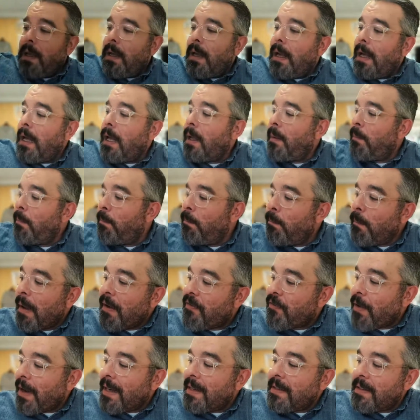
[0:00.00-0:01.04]
My
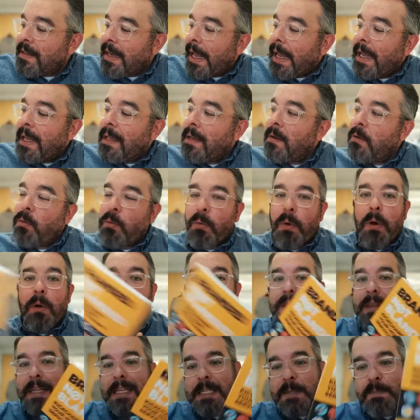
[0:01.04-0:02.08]
friend Dan
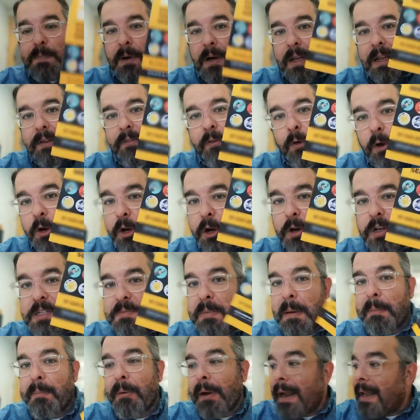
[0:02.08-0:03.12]
wrote this book, if you're curious
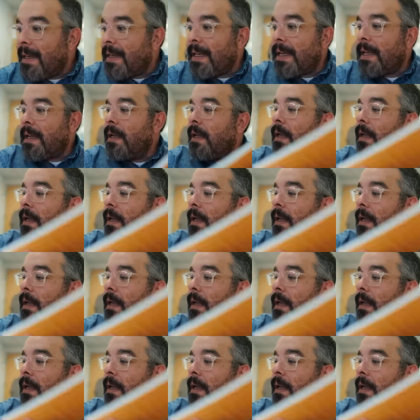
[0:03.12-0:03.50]
about branding.